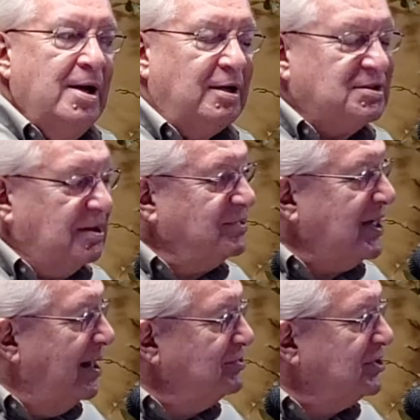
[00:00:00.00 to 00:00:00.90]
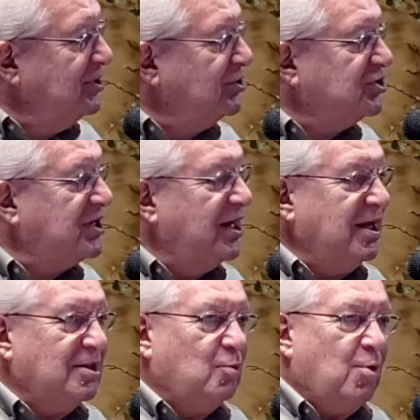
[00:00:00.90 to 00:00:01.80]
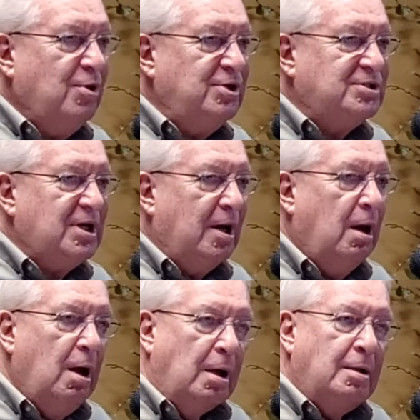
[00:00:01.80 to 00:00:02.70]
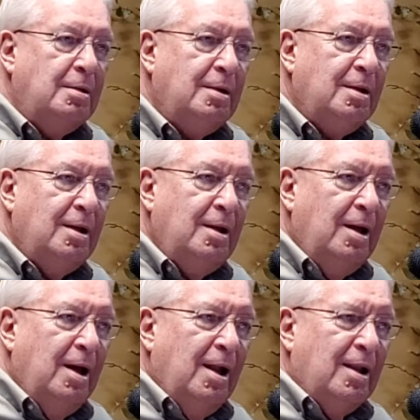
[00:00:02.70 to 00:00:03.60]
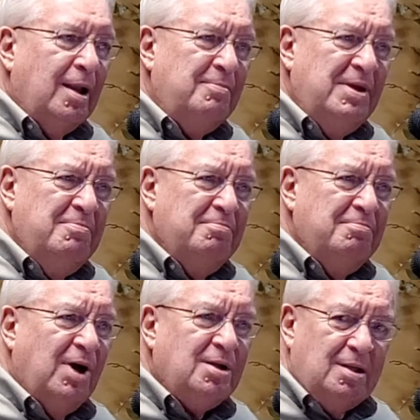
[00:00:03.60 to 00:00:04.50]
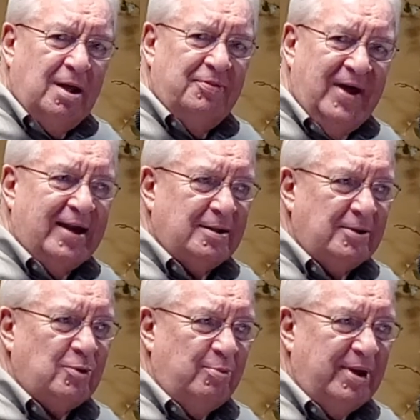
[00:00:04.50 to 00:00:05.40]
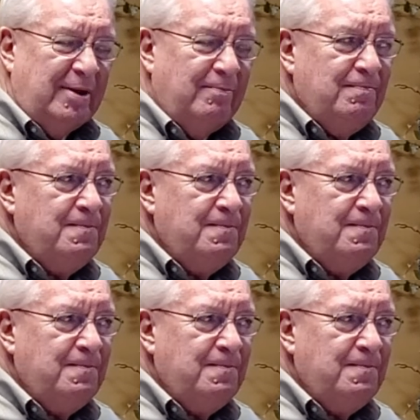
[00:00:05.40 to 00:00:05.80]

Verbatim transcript: You know, sometimes in your study of the Word you say, huh, let me mull on that a little bit.